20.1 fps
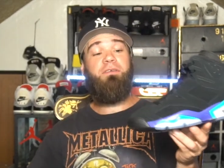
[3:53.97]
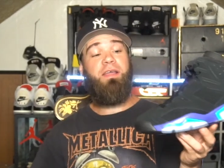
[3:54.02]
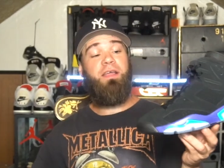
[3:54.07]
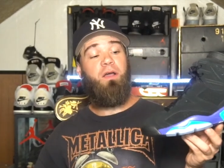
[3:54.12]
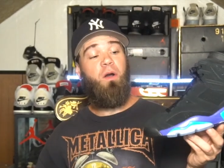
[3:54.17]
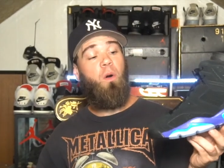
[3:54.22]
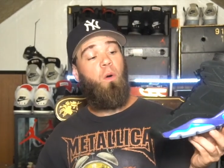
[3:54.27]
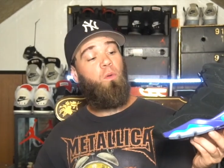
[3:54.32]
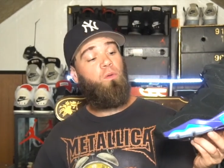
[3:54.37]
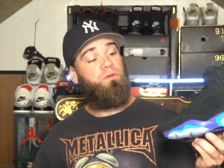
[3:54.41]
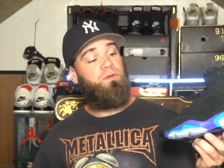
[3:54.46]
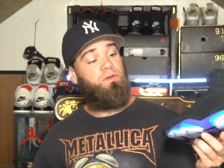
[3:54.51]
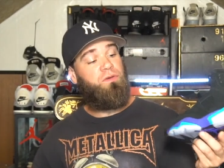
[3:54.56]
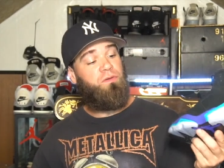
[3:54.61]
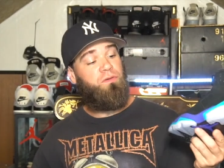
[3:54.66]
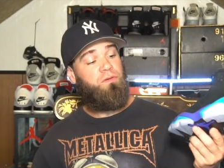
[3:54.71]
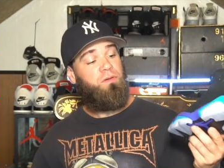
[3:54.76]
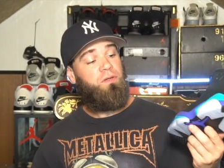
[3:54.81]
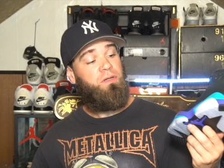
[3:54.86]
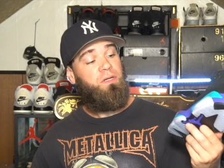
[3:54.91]
a
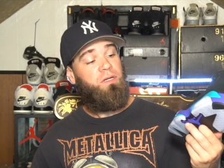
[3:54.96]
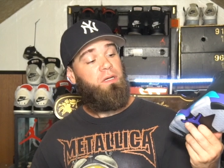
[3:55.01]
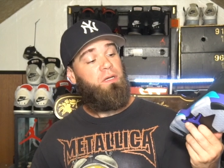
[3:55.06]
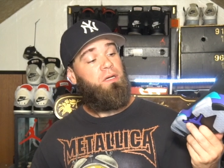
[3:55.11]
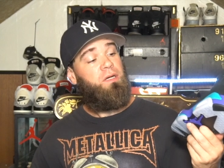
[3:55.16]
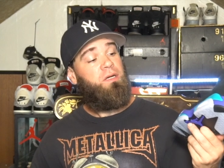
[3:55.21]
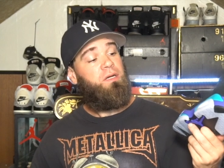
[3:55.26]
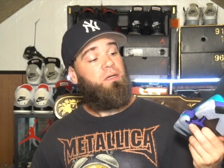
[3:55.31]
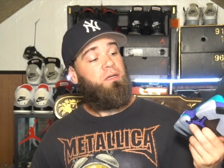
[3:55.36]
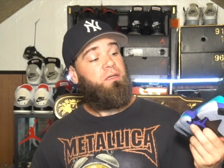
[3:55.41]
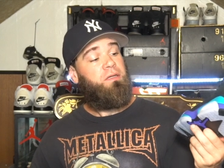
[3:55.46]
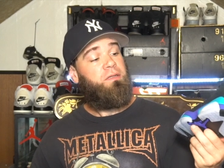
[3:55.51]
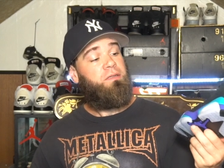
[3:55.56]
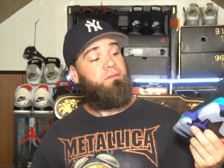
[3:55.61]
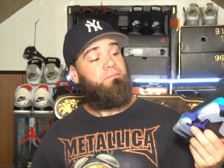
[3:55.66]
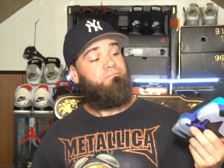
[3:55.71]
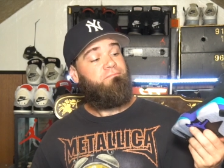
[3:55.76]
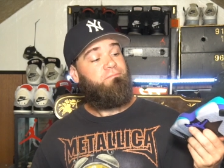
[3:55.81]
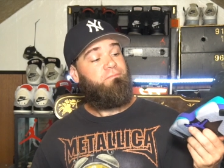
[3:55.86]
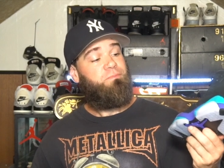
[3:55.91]
older
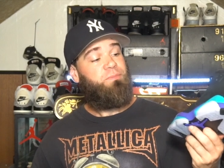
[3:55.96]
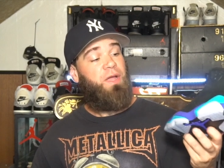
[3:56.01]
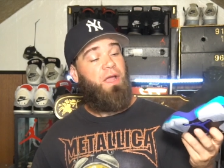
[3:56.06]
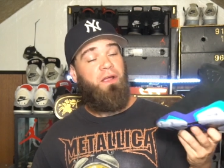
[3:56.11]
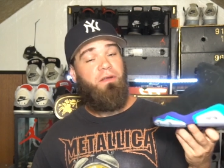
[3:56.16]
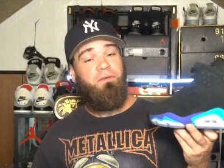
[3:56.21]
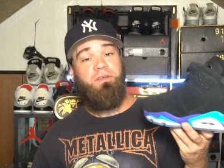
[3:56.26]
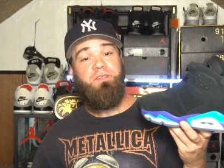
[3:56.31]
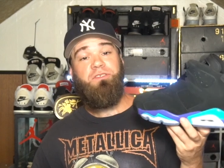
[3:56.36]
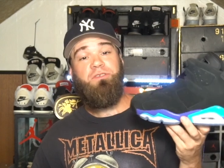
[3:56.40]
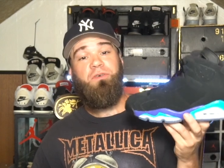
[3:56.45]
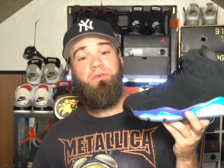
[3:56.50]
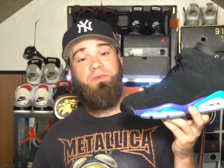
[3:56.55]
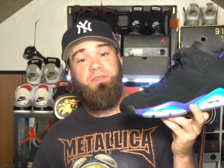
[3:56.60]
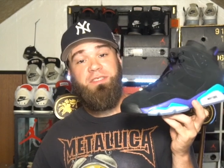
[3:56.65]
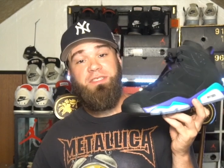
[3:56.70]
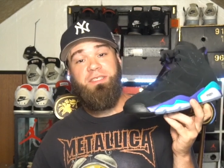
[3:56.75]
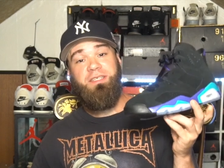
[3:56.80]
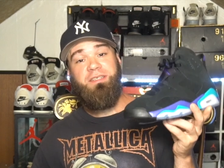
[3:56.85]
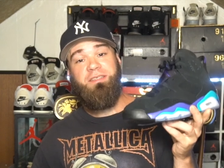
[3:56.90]
pair of
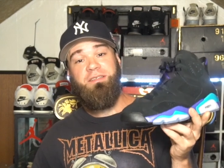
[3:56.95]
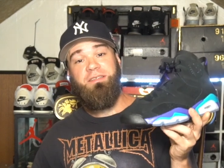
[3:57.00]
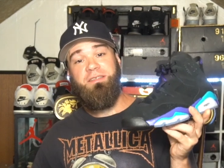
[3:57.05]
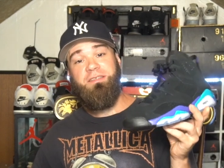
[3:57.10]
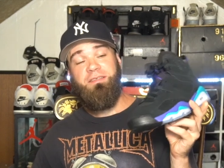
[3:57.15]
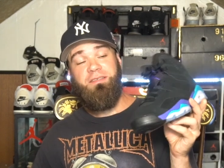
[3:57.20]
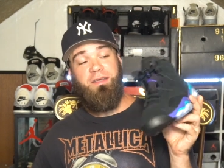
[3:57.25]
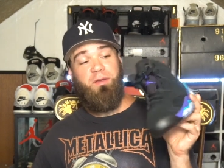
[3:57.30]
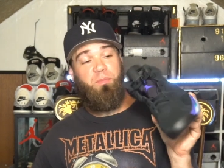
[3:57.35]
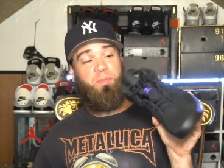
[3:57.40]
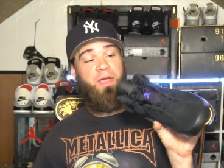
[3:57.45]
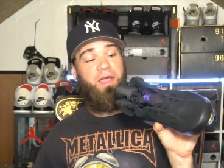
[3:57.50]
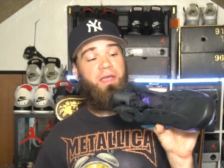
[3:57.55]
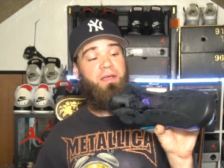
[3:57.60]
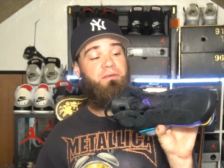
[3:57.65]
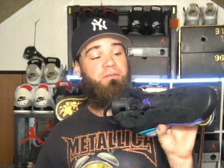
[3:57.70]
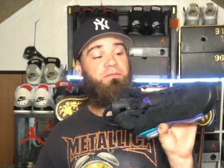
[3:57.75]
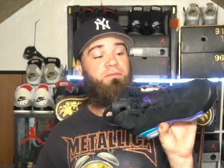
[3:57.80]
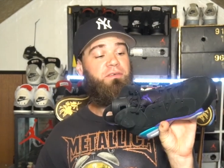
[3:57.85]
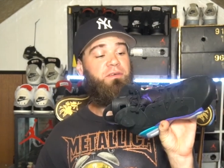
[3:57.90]
Jordan 6s, a
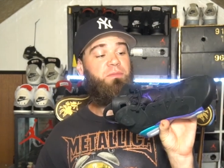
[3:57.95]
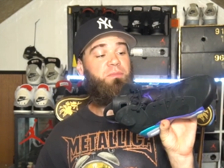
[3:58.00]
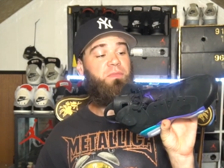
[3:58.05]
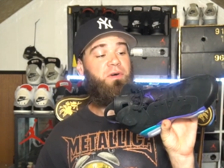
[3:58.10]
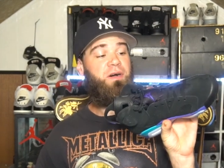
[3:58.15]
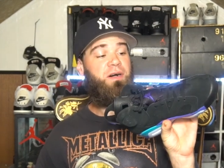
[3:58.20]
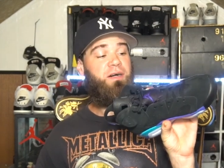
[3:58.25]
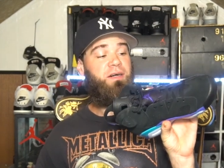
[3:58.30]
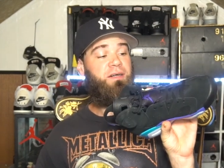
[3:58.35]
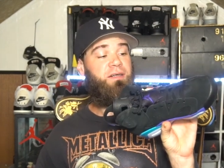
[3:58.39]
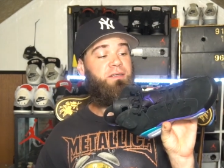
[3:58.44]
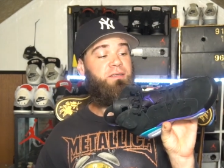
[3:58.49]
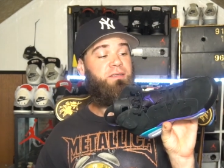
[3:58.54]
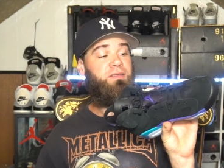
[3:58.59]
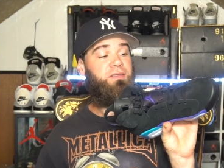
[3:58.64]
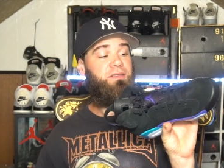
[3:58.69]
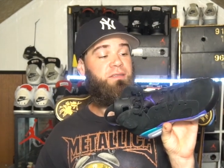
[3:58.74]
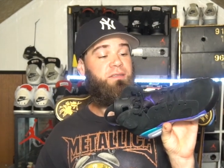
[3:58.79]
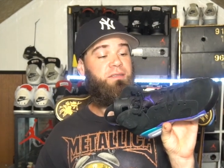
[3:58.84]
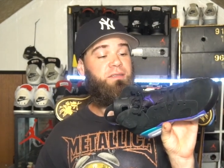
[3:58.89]
pair from,
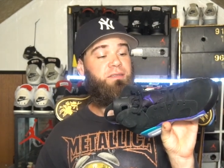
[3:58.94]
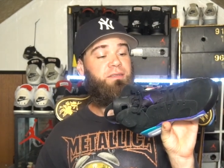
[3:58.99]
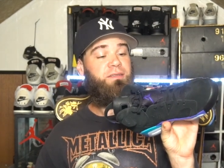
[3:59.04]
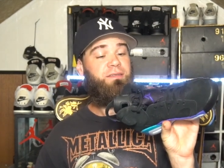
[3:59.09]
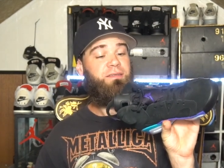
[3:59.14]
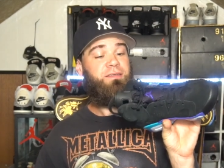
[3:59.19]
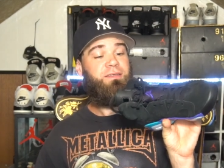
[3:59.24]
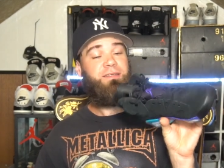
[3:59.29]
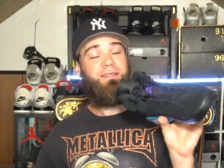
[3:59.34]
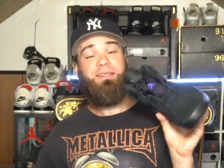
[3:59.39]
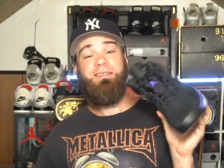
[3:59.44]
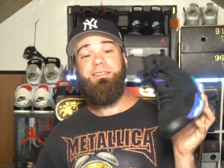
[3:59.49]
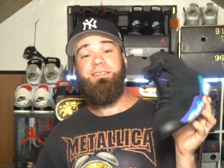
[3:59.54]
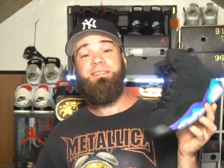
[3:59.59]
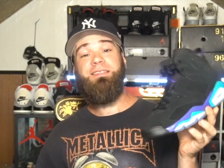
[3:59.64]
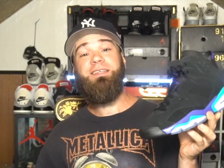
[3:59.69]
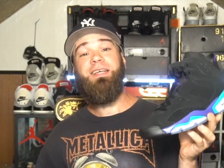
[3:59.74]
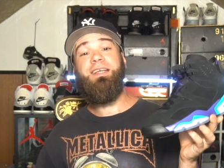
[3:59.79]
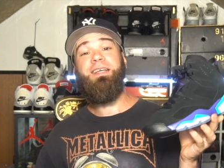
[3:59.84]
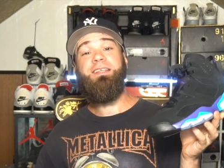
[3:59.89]
let's
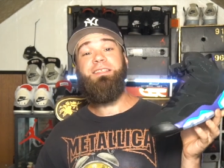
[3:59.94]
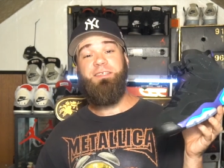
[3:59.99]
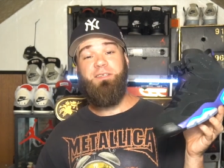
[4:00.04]
just say it's